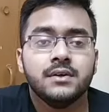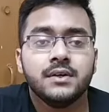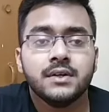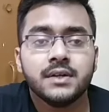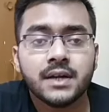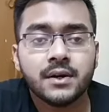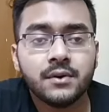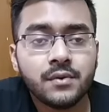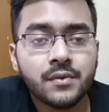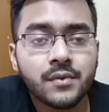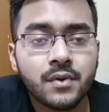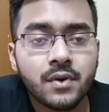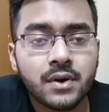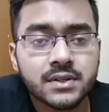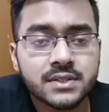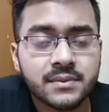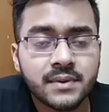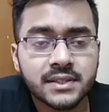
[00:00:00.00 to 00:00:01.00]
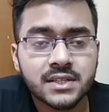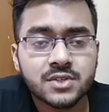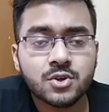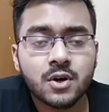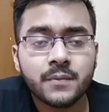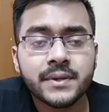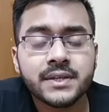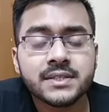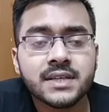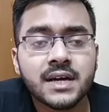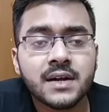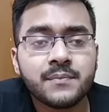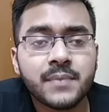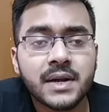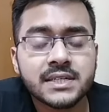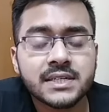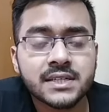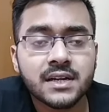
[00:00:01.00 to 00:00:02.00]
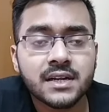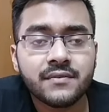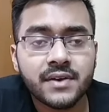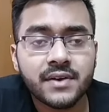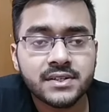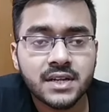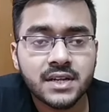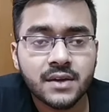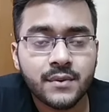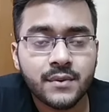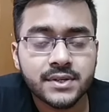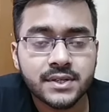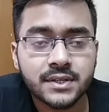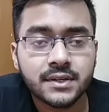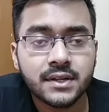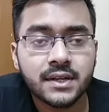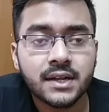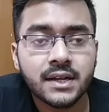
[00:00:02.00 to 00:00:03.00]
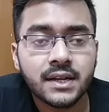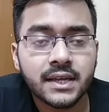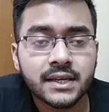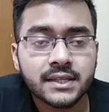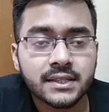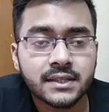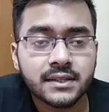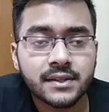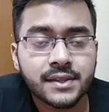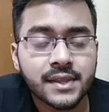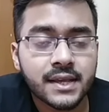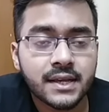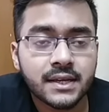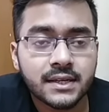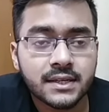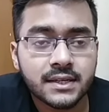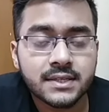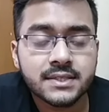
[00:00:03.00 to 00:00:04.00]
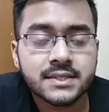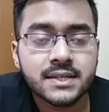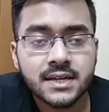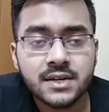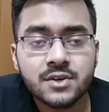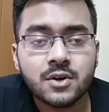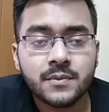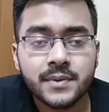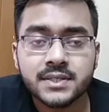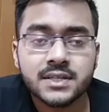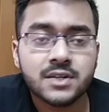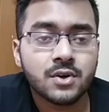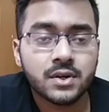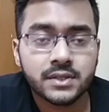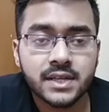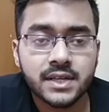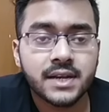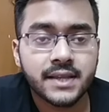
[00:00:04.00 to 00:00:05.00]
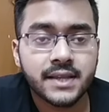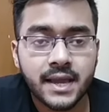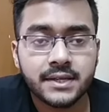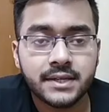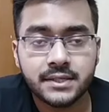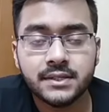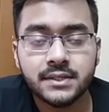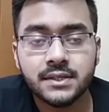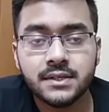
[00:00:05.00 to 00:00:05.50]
Now, some other topics are partial differential equation. Like certain topics are not there in GATE.